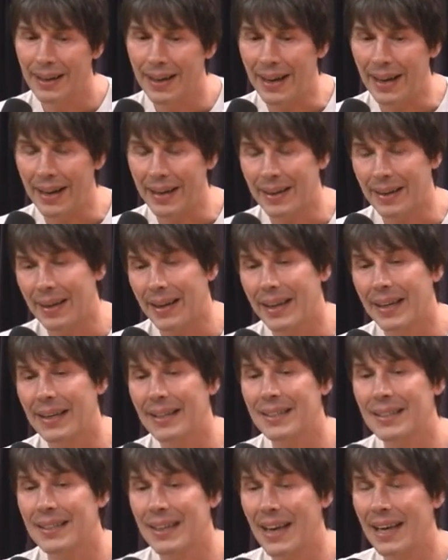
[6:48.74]
And it
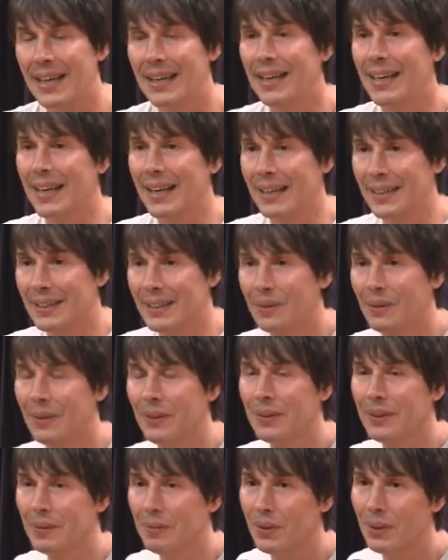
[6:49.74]
is tending
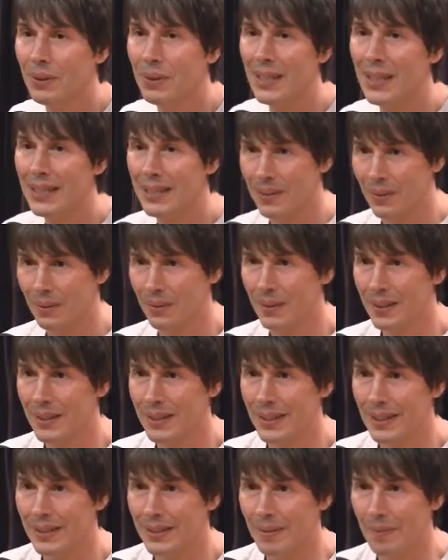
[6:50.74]
towards a more disordered
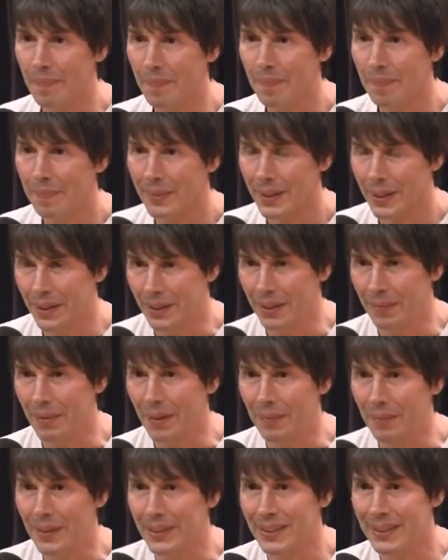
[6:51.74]
system at the
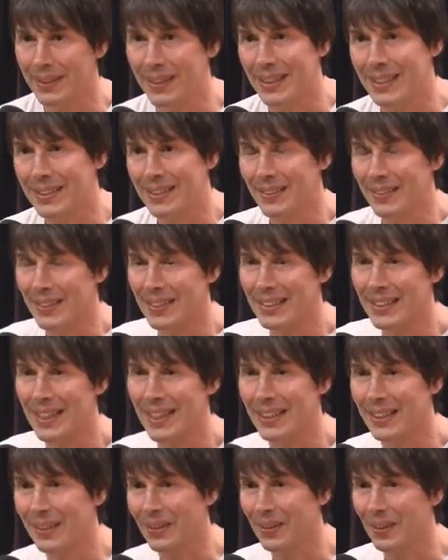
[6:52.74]
moment. And that's called the
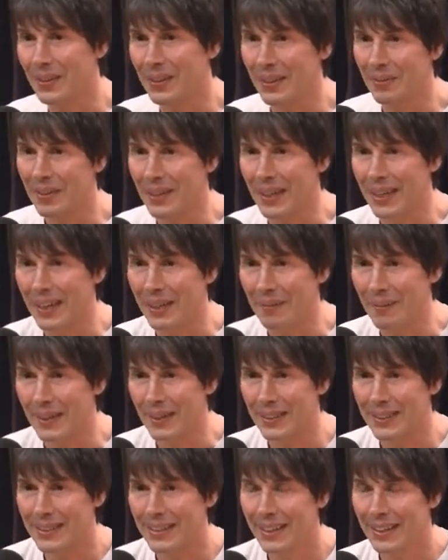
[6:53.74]
second law of
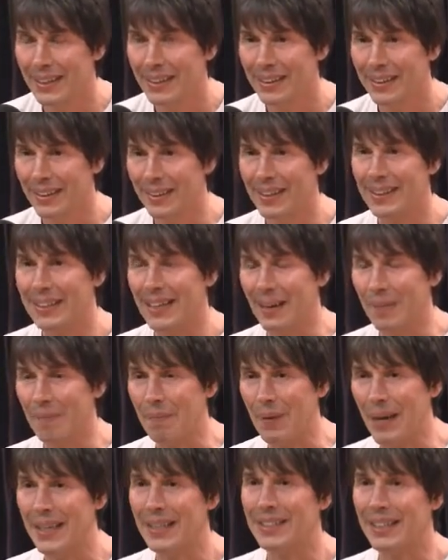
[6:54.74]
thermodynamics. And it's that
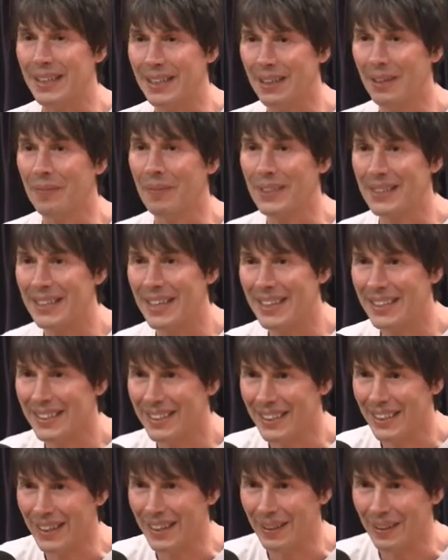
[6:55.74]
basic common sense
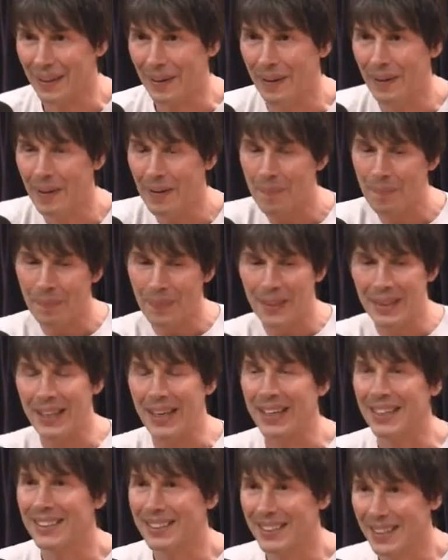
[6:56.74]
thing that
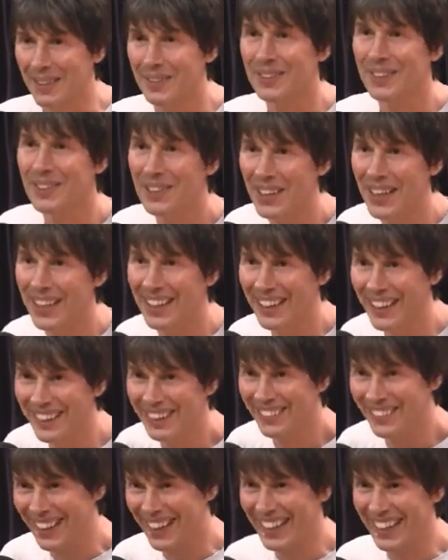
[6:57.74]
things go to shit.
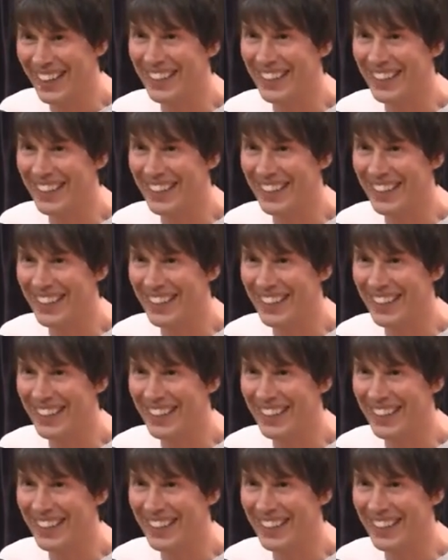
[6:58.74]
Right?